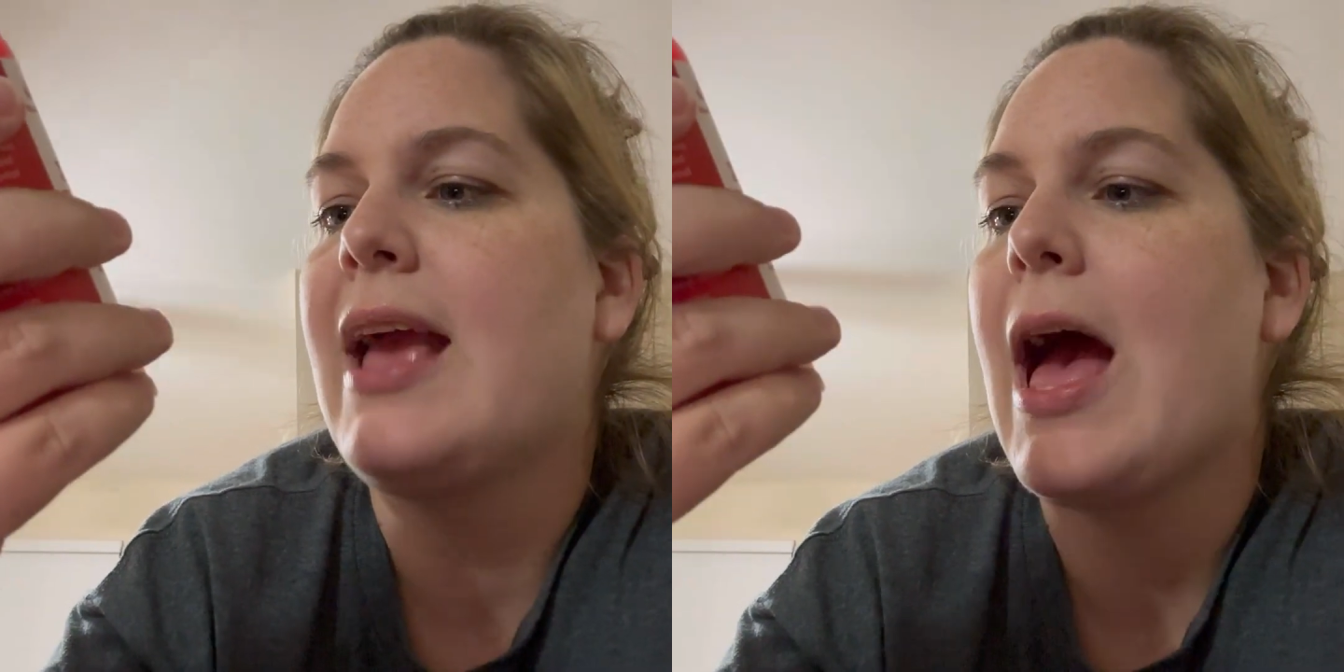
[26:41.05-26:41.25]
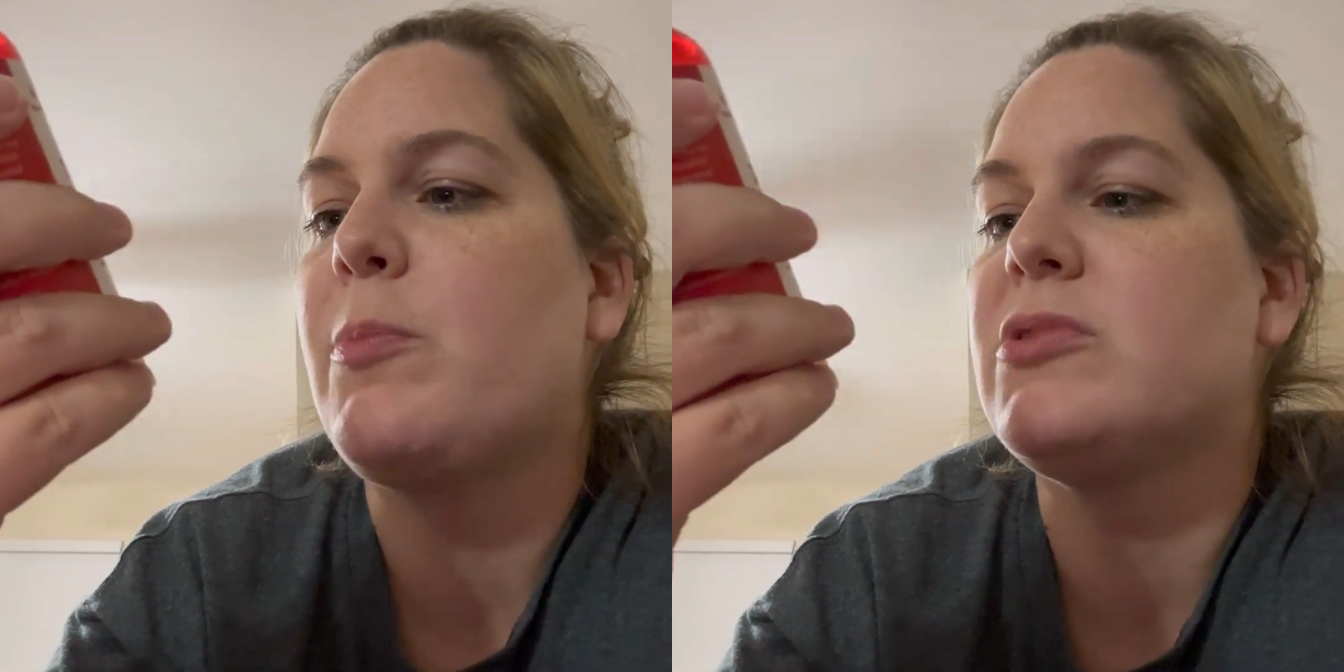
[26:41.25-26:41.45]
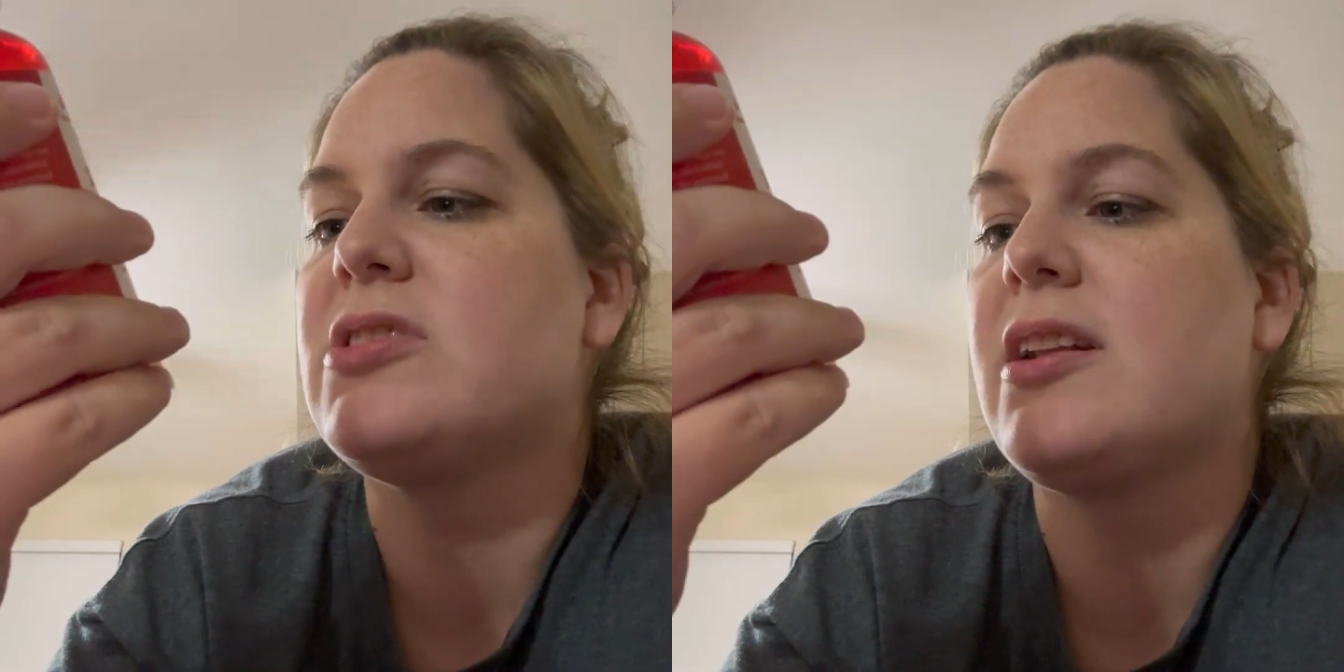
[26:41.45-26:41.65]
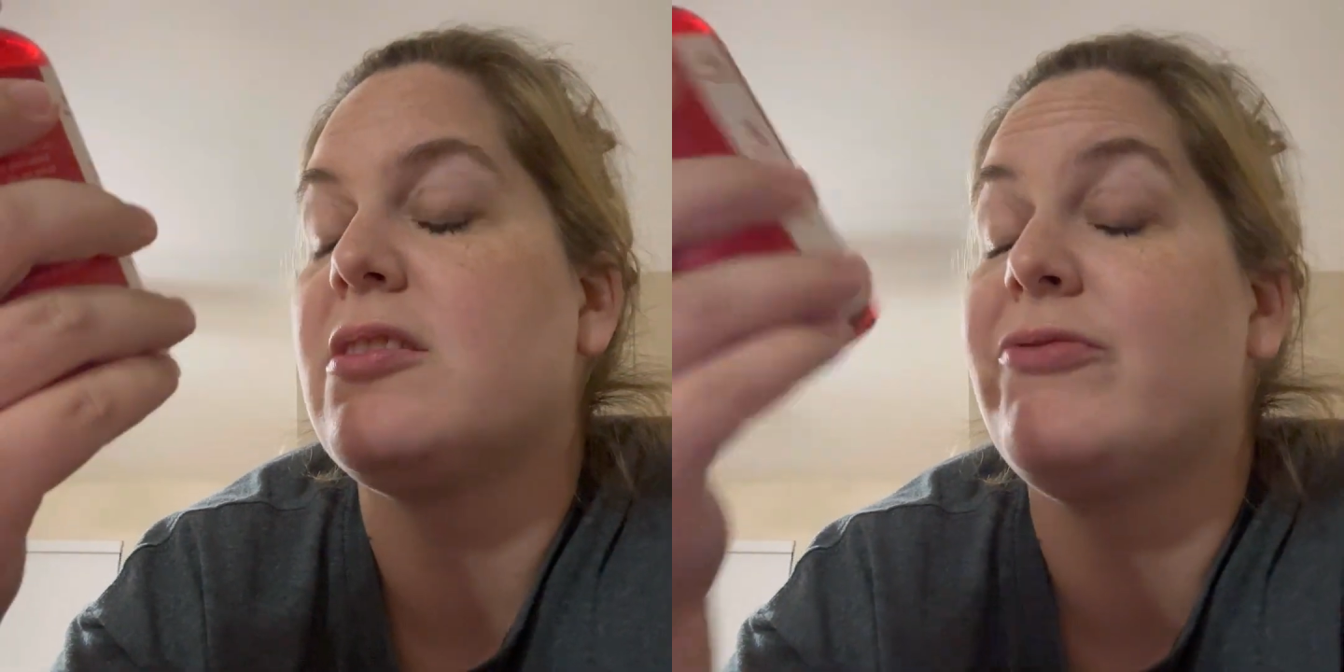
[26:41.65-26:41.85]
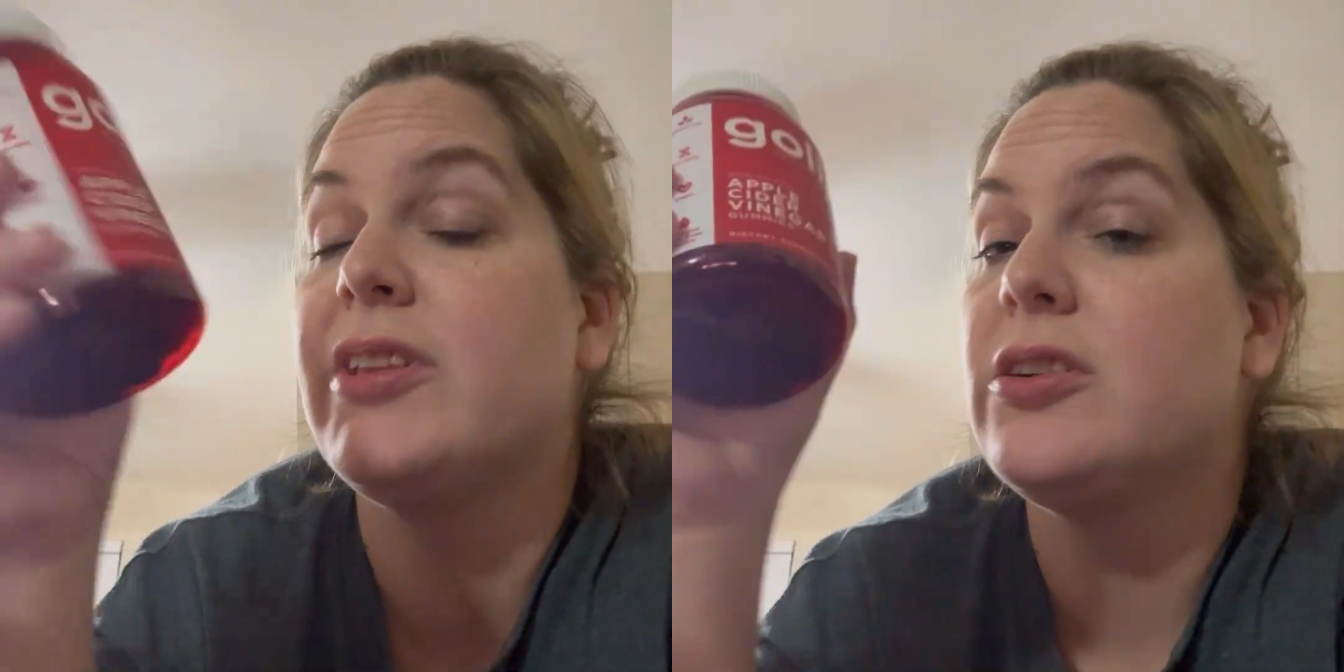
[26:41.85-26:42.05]
apple cider
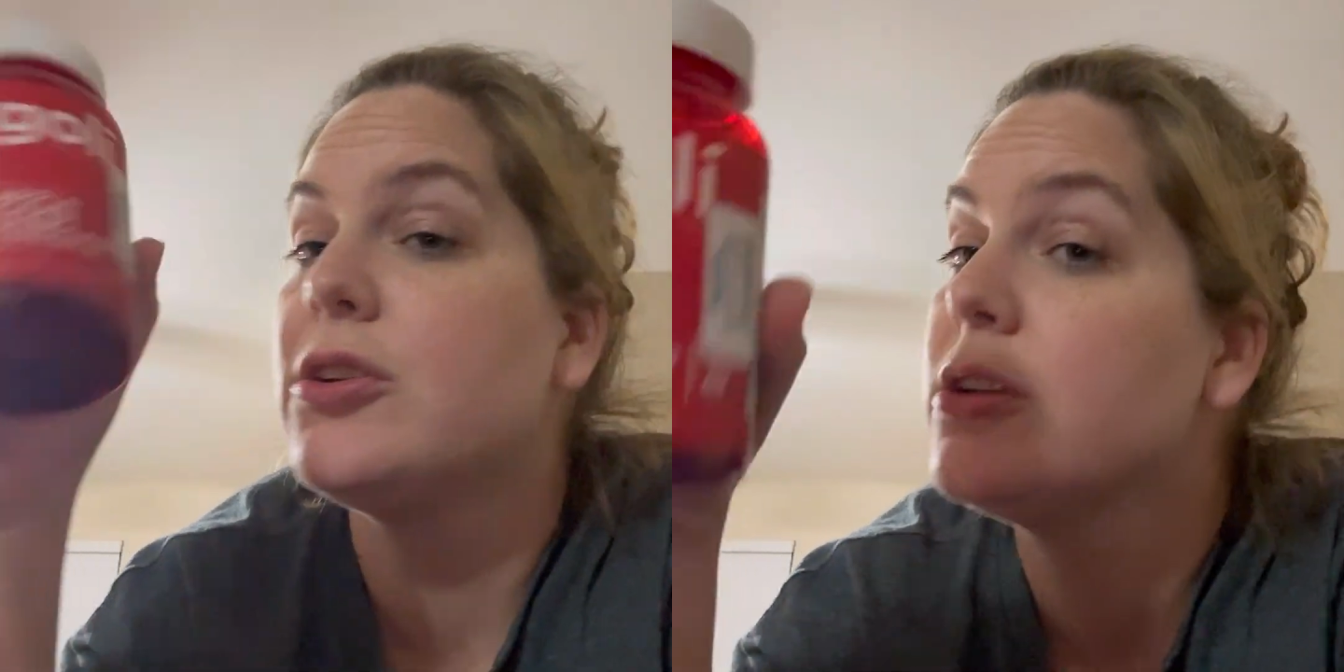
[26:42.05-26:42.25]
vinegar